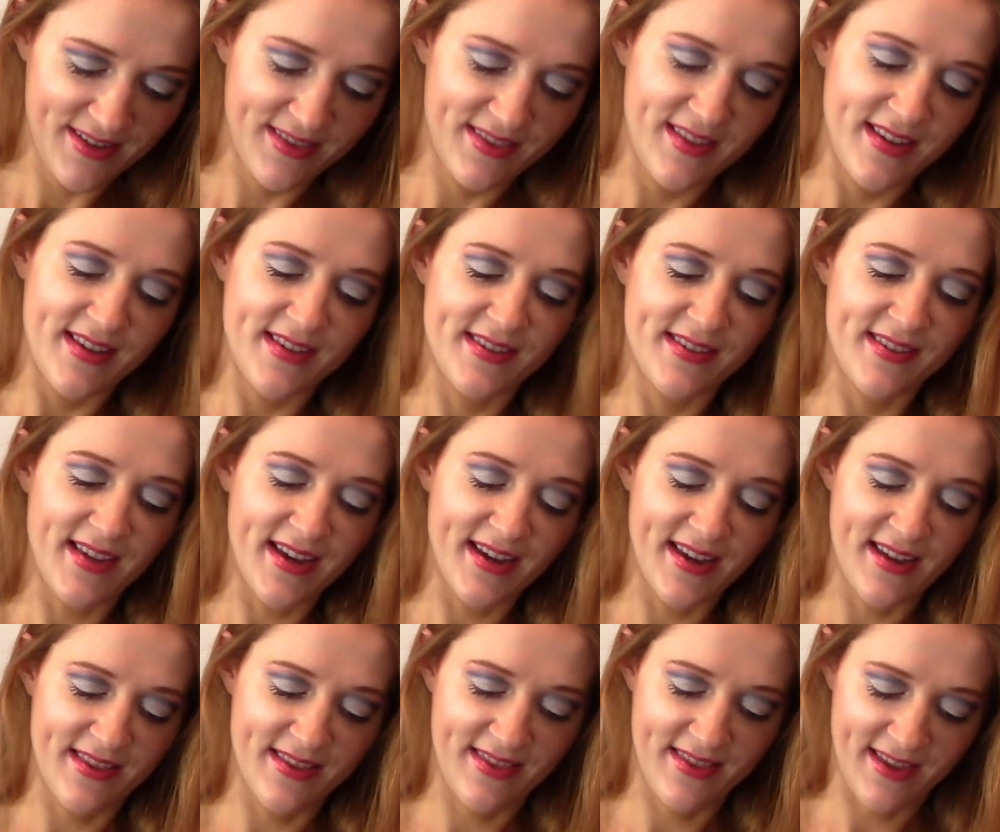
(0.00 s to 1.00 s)
the
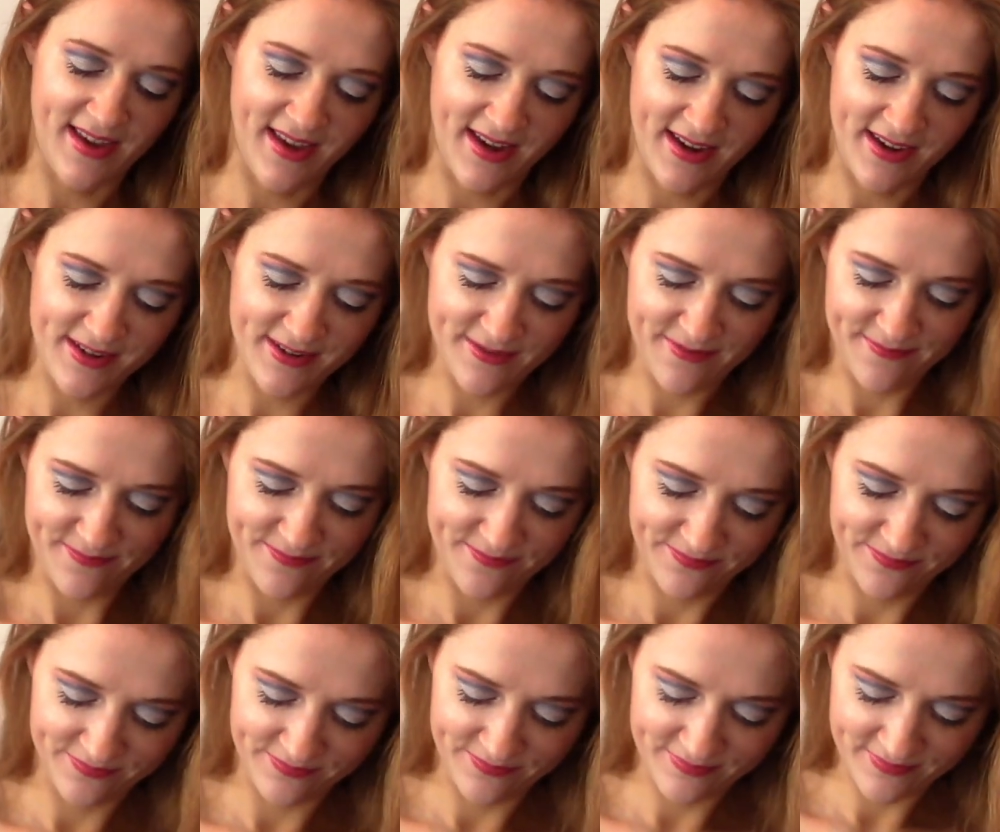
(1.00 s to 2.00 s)
second thing
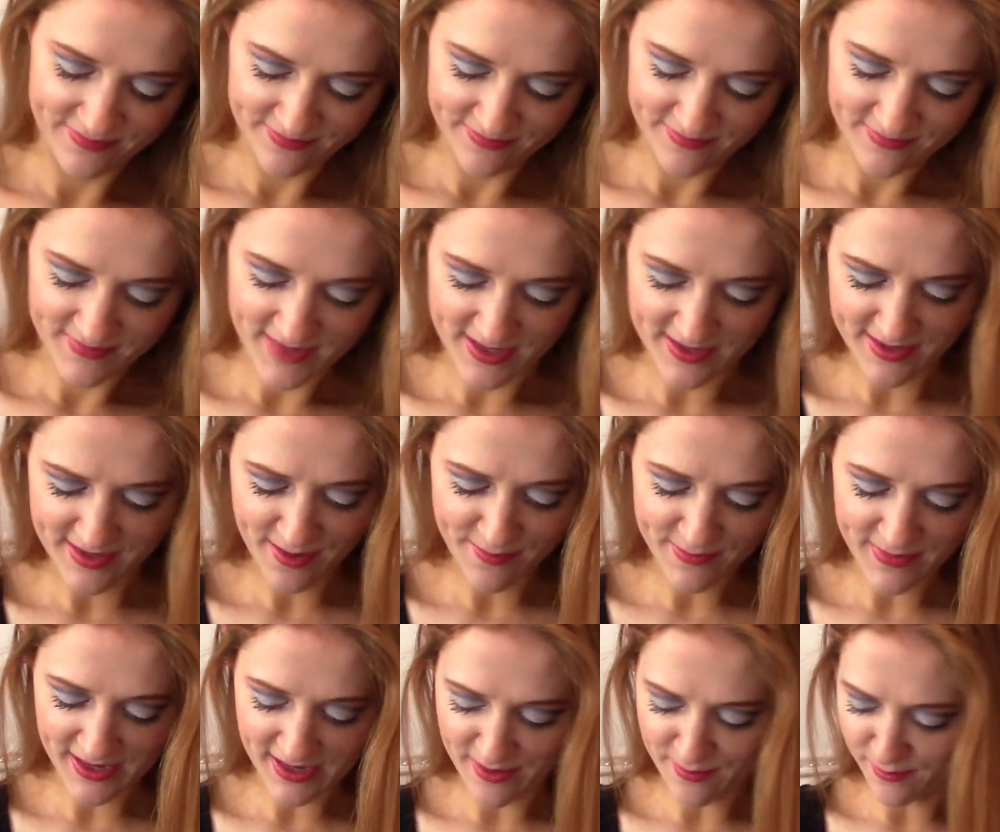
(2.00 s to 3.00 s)
is
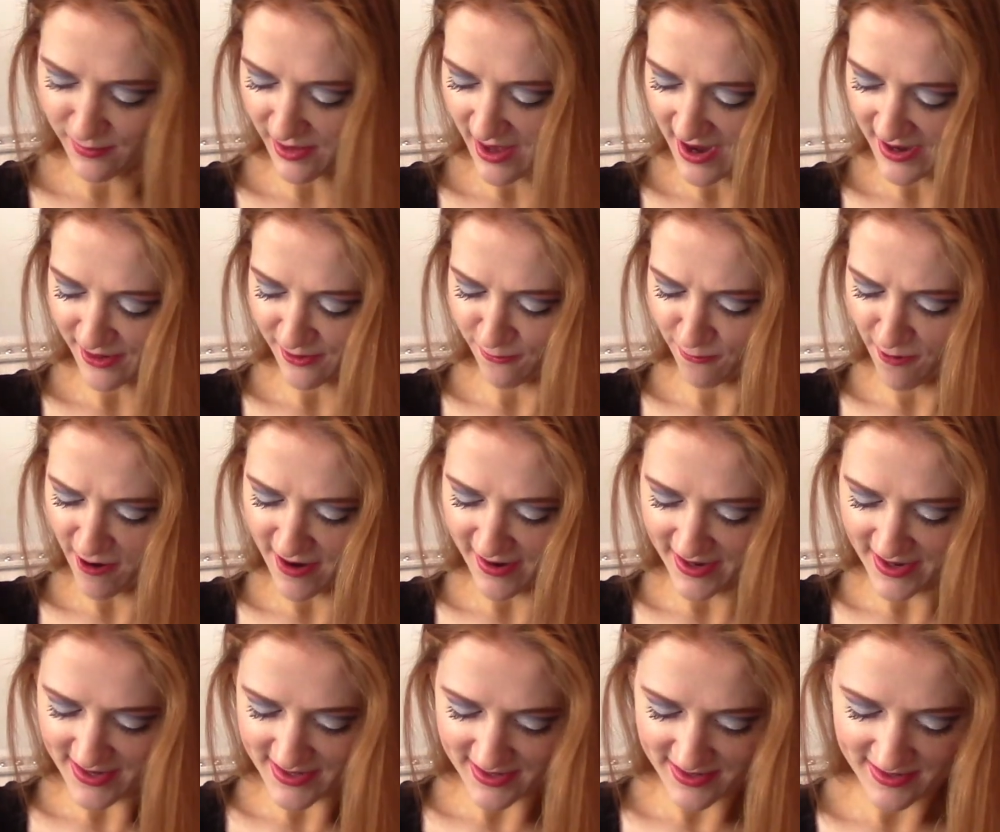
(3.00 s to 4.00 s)
something in black and
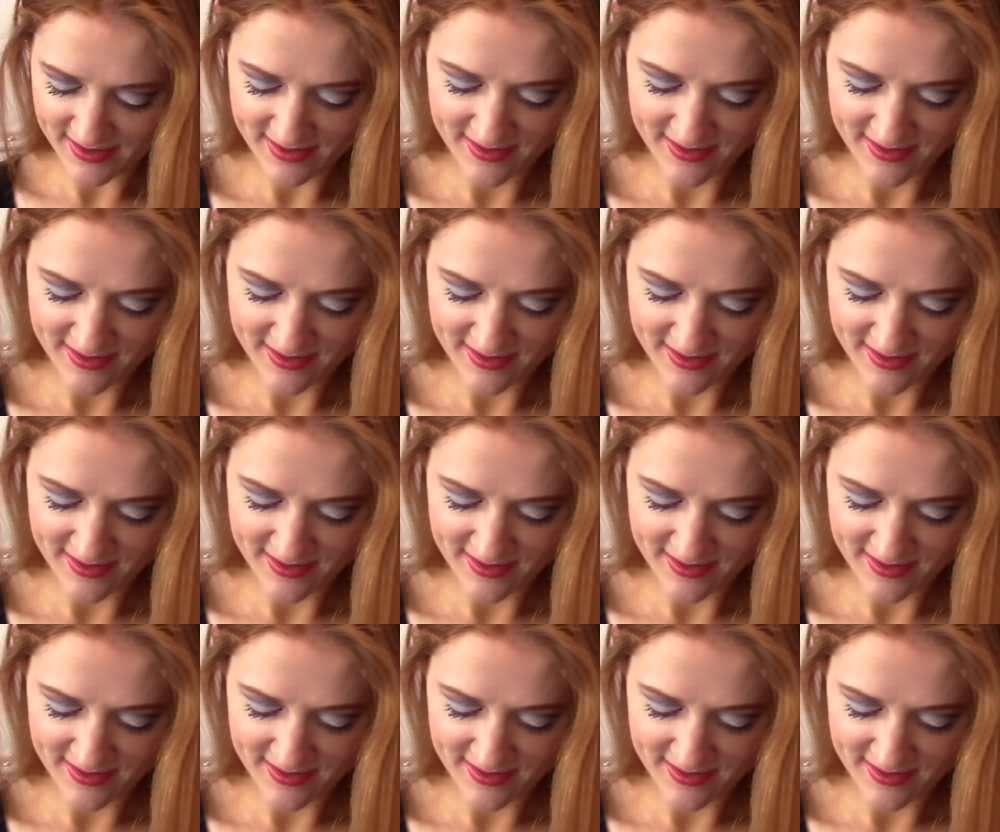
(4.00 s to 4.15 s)
white.